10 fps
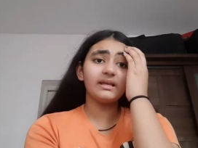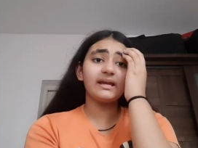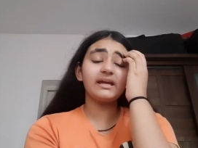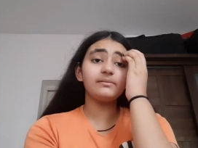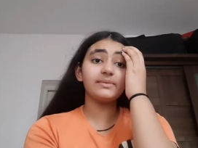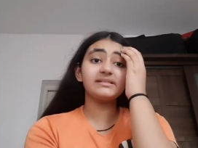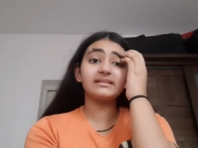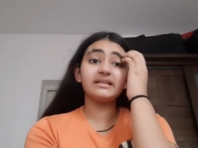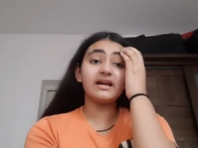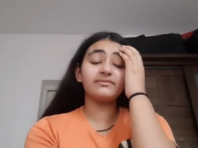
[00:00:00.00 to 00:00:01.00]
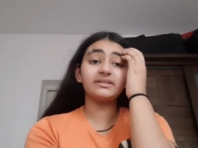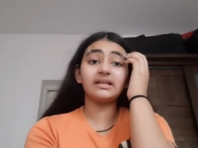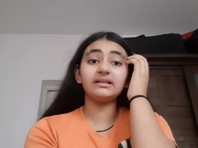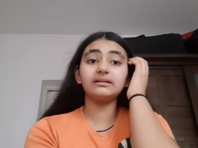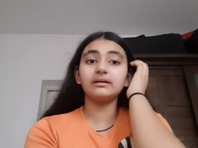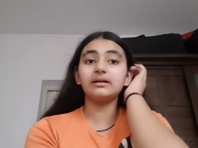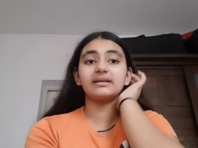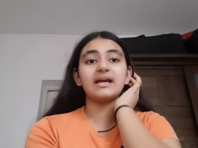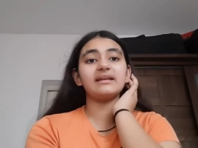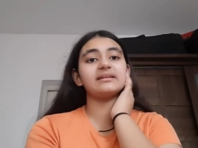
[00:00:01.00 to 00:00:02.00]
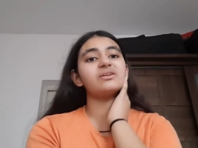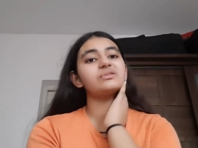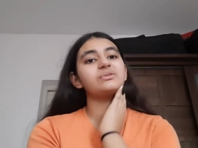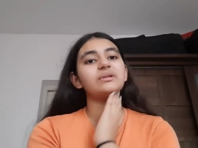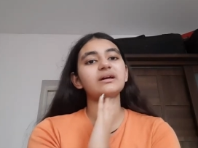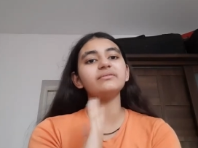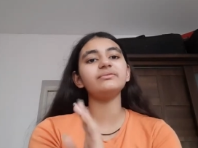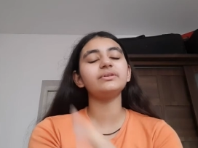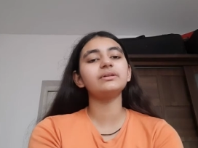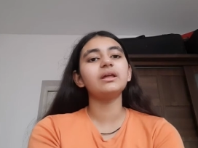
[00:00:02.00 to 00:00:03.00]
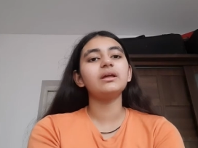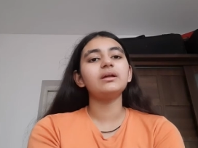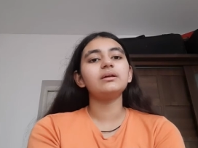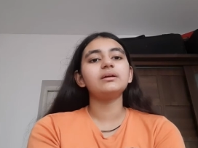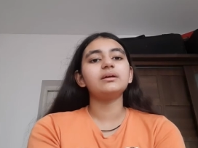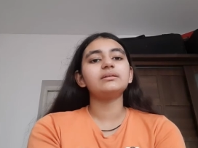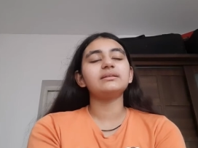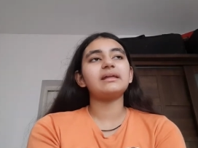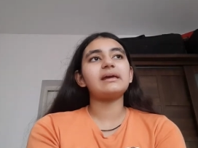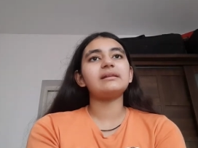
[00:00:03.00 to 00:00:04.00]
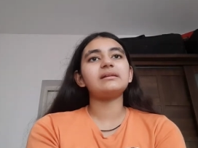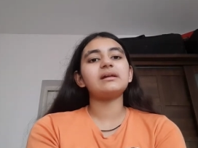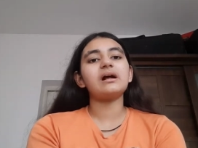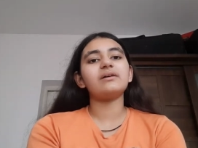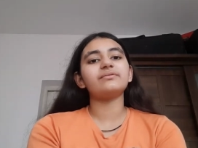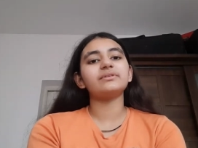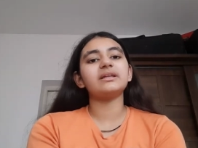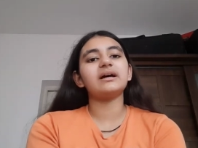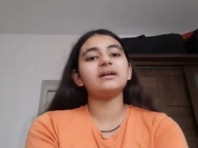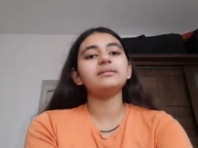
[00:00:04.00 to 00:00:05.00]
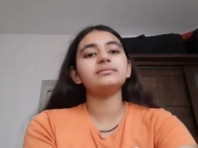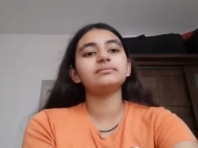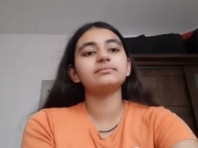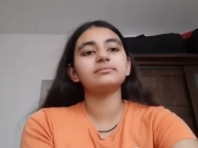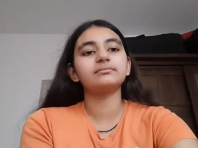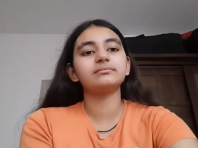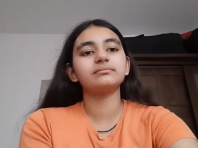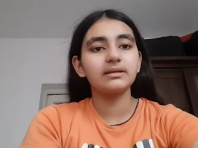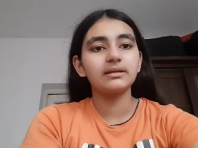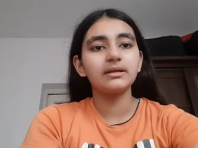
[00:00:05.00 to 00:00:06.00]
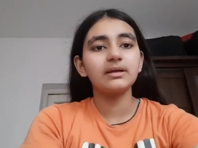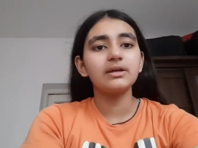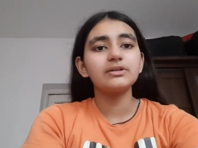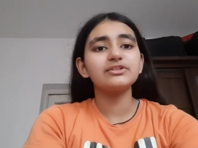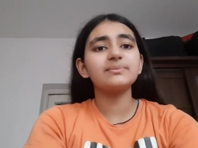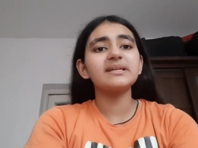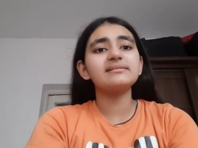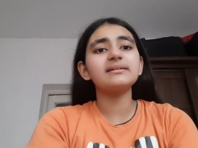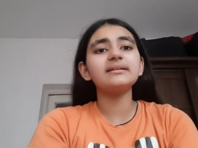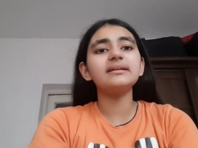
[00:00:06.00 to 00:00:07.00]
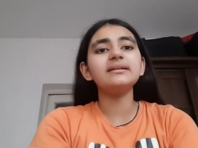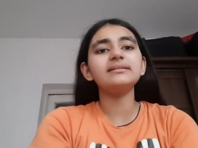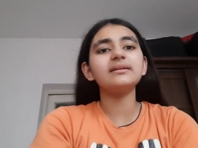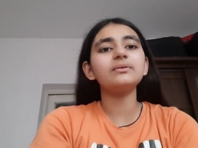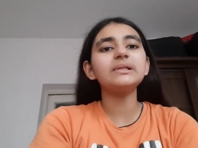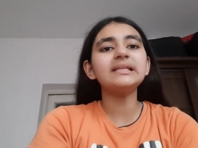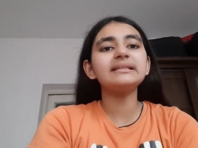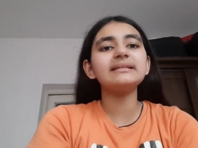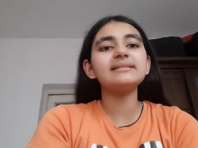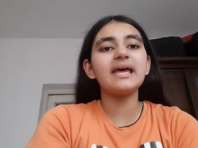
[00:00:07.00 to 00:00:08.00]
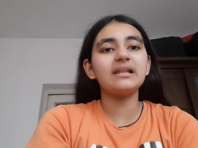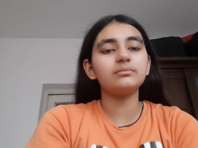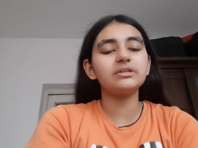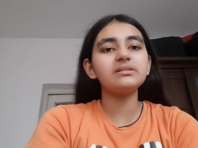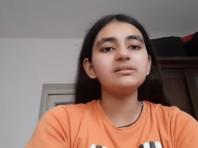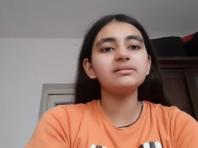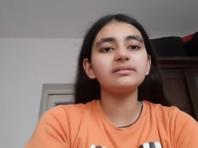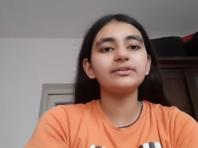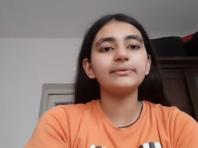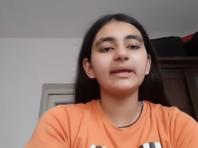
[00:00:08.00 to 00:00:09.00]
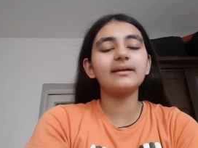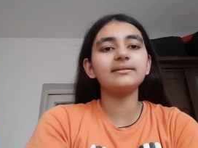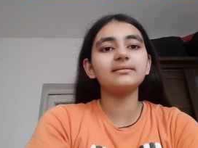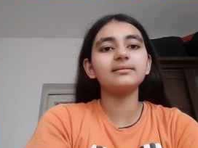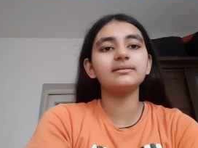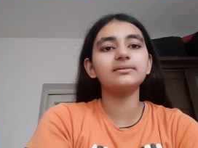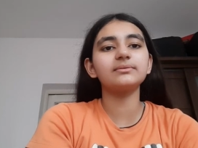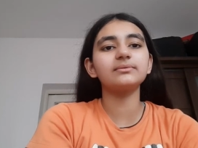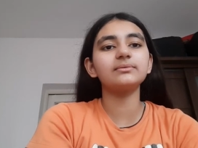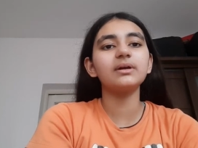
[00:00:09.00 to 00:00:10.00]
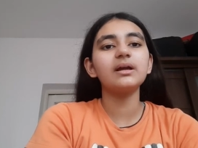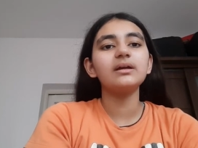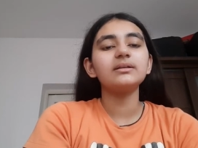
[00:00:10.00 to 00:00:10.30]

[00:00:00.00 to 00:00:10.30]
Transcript: and basically after that uh, also left then after that so basically they all need these helmets to get to